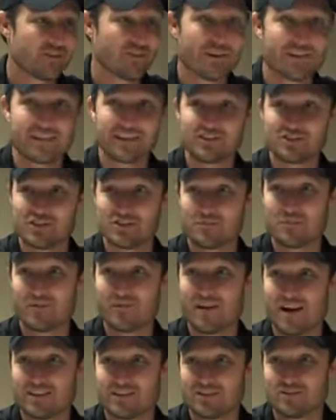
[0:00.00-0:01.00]
I think she
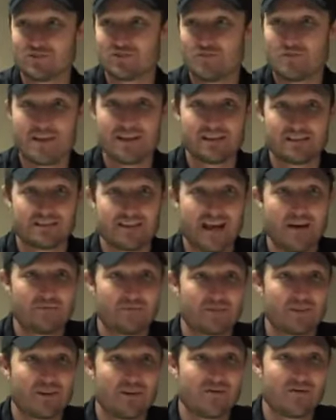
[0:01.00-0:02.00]
provides us tremendous depth.
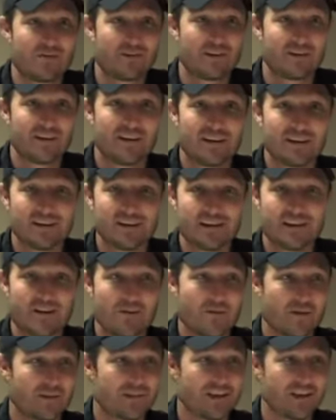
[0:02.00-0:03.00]
You know, we're you know,
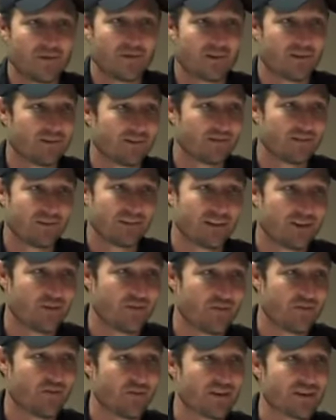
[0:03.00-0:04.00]
we think we're you know
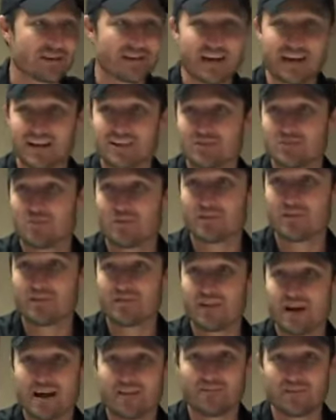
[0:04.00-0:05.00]
thirty seconds one to
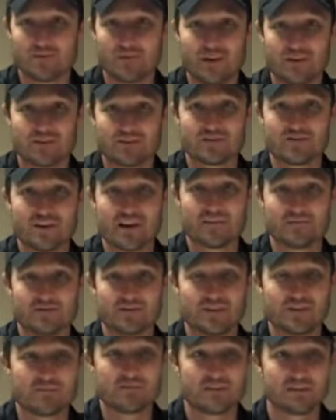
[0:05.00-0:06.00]
five at the regional
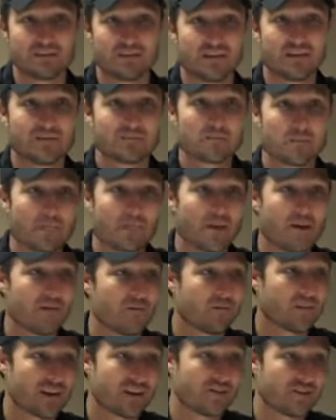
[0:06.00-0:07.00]
championships, and um,
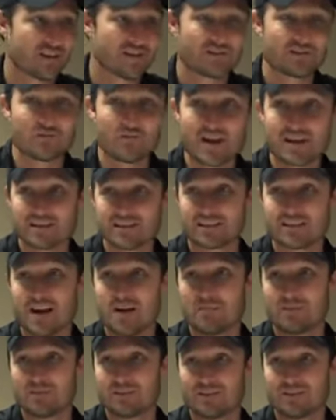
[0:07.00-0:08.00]
got a chance to rest a
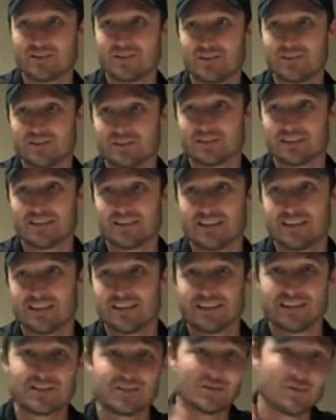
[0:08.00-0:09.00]
couple of girls, and
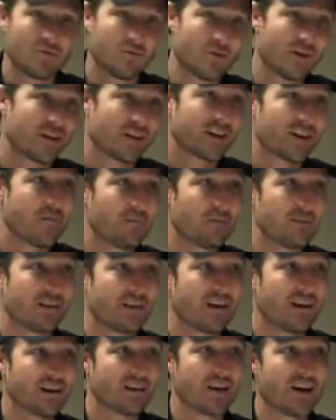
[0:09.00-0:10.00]
and so we'll run a couple of
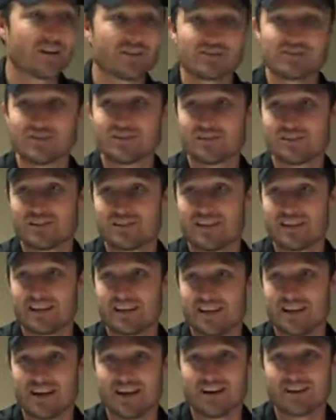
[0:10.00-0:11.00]
uh, youngsters that
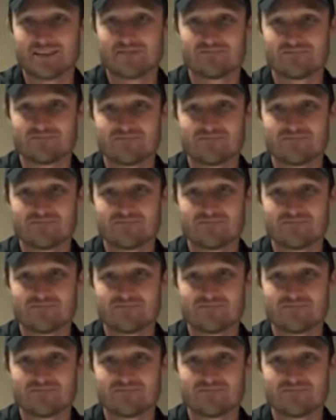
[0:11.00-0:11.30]
um,